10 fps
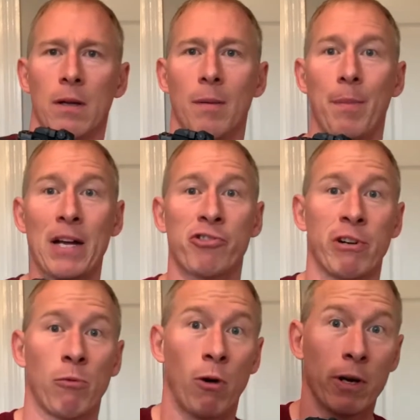Battery
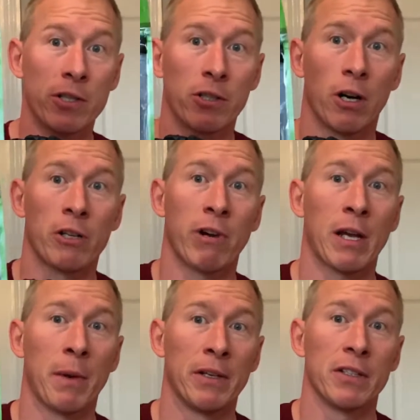wise, I'd
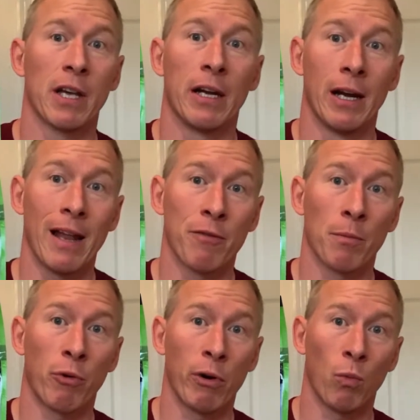recommend an
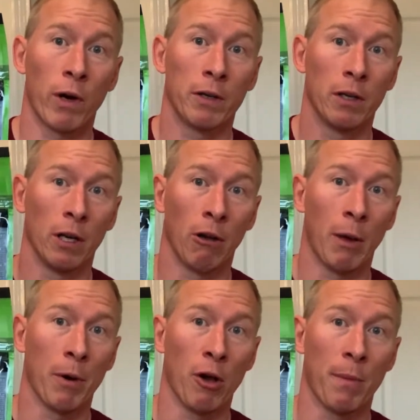11.1
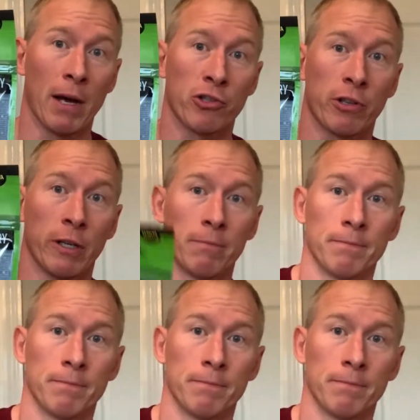LiPo battery.